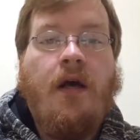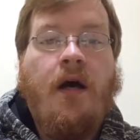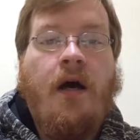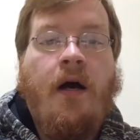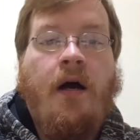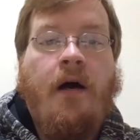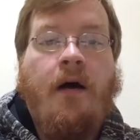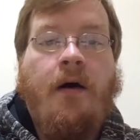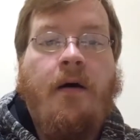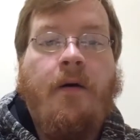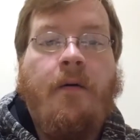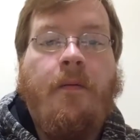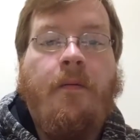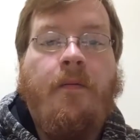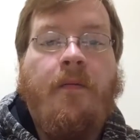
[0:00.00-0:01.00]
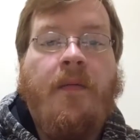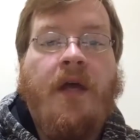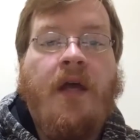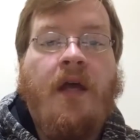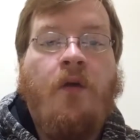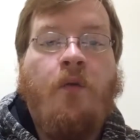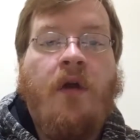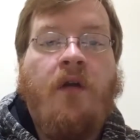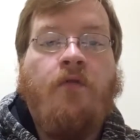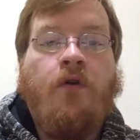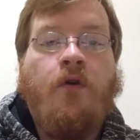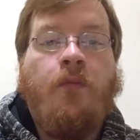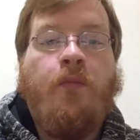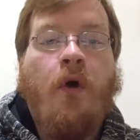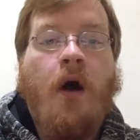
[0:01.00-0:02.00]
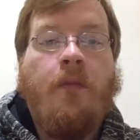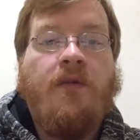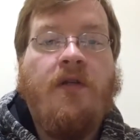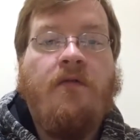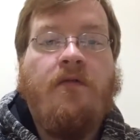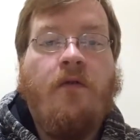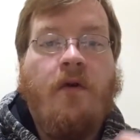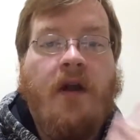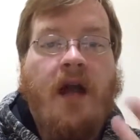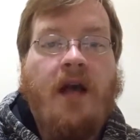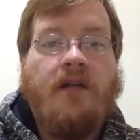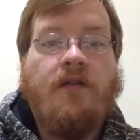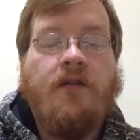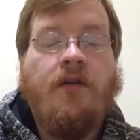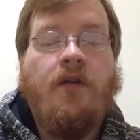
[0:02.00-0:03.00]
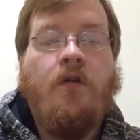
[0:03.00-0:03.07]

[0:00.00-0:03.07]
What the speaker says: And whenever you're prompted for an answer,